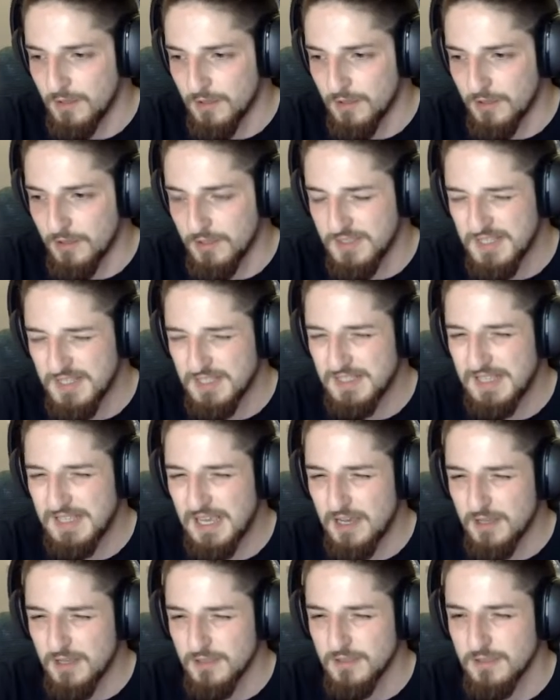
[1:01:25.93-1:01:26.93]
because it
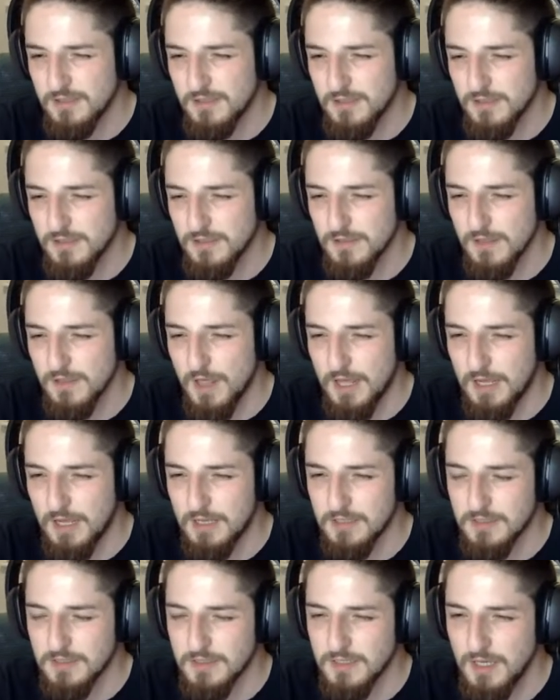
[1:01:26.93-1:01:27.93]
sounds like
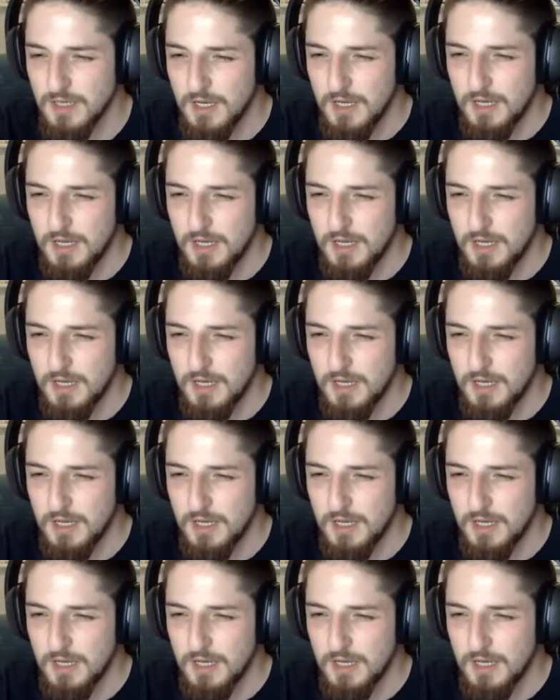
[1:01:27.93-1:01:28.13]
it's